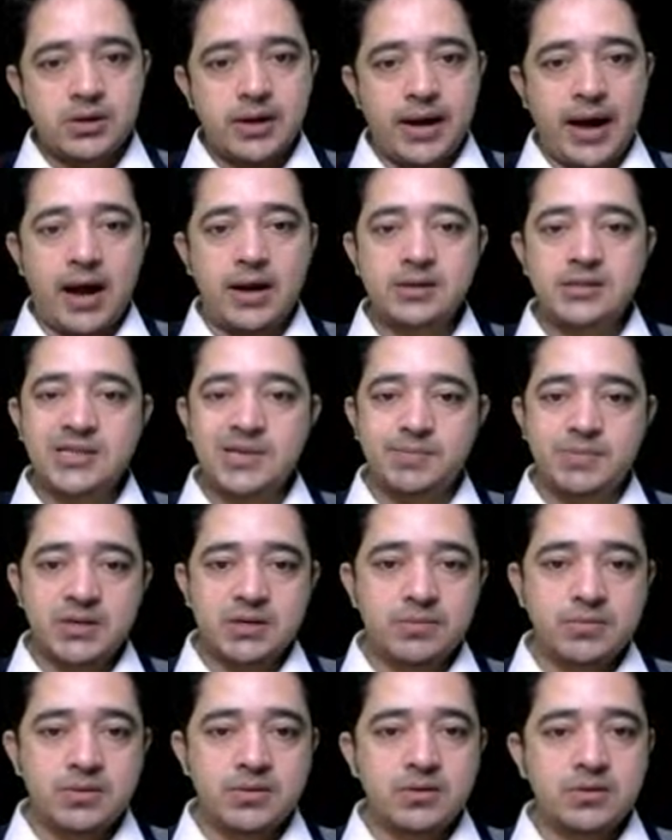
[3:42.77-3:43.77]
and
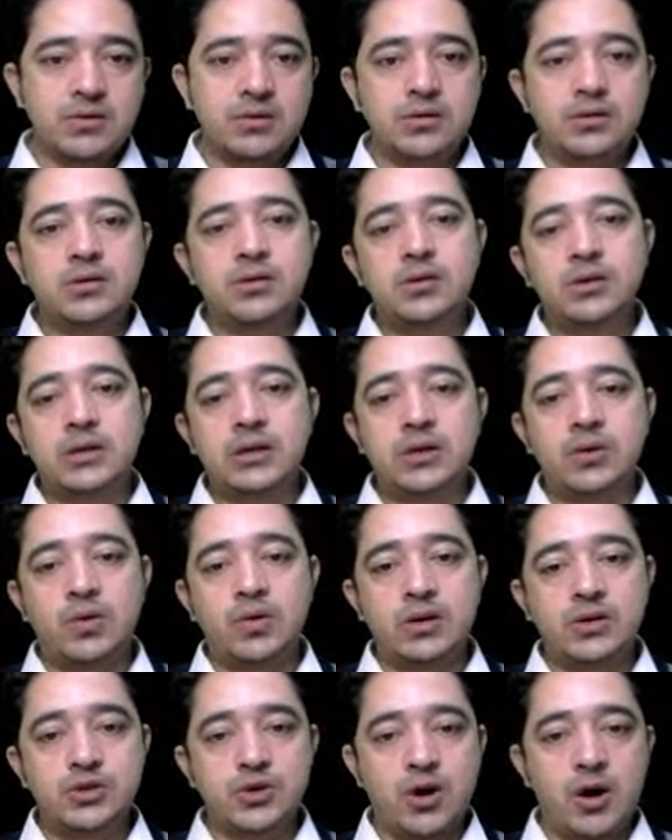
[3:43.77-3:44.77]
September
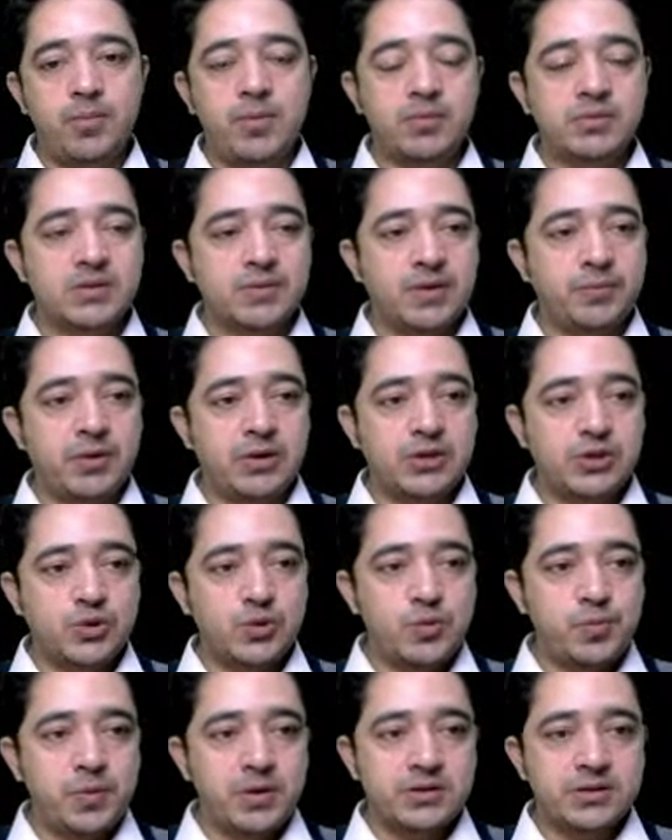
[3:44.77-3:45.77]
on a top of
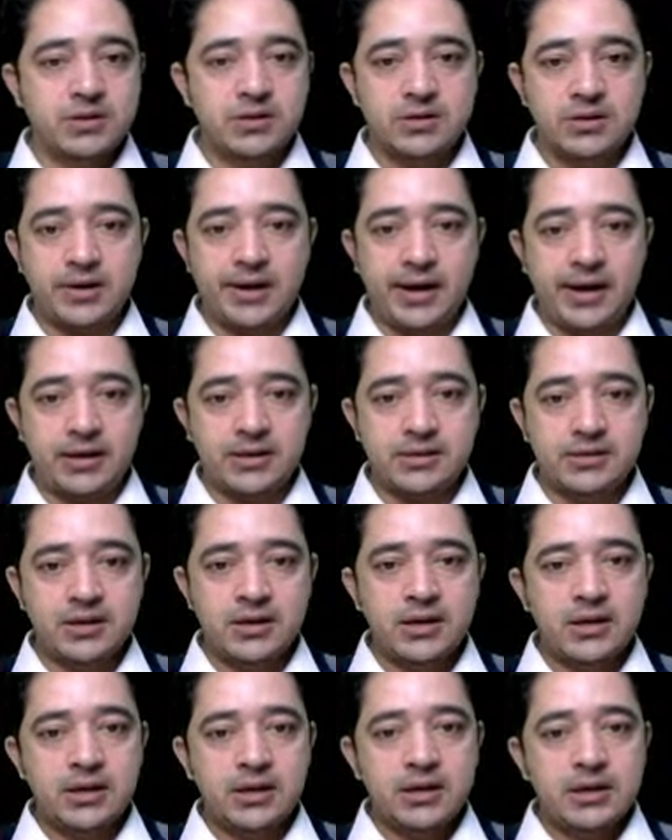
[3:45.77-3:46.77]
7.2% rise
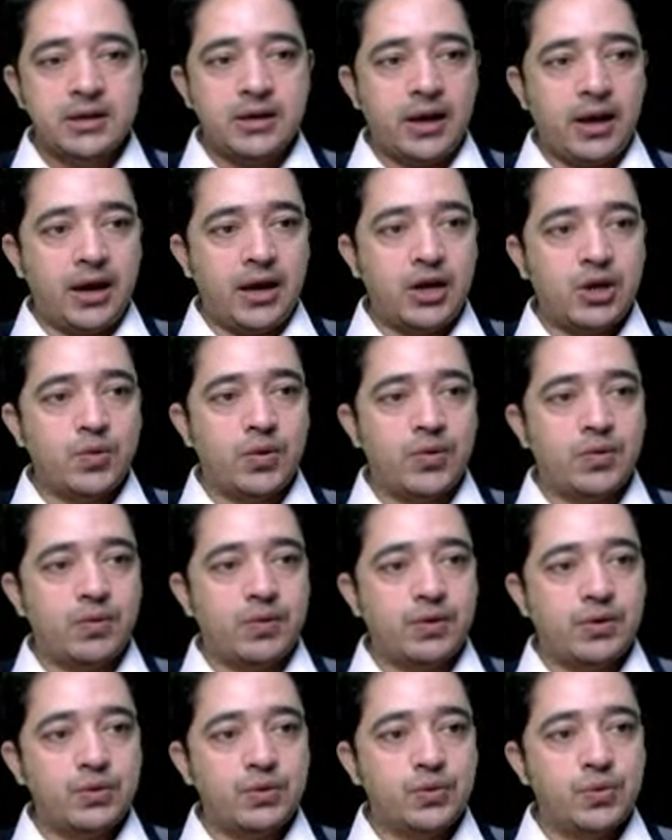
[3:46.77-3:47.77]
in
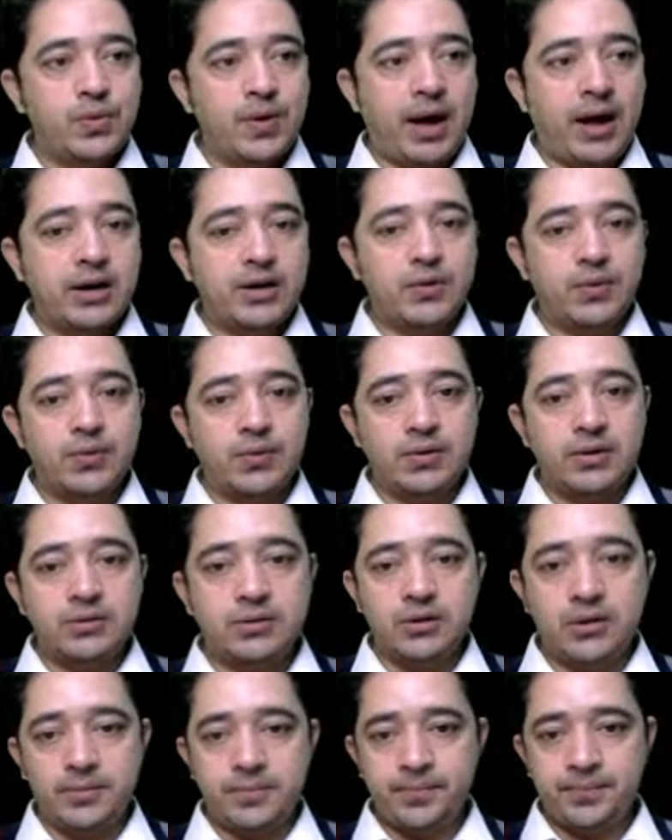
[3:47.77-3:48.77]
2022 and
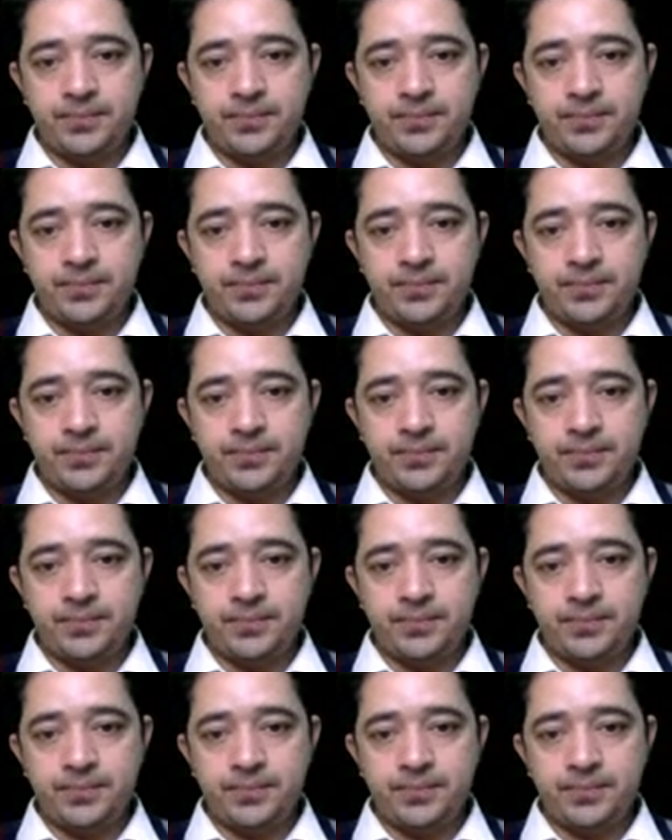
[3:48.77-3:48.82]
2023.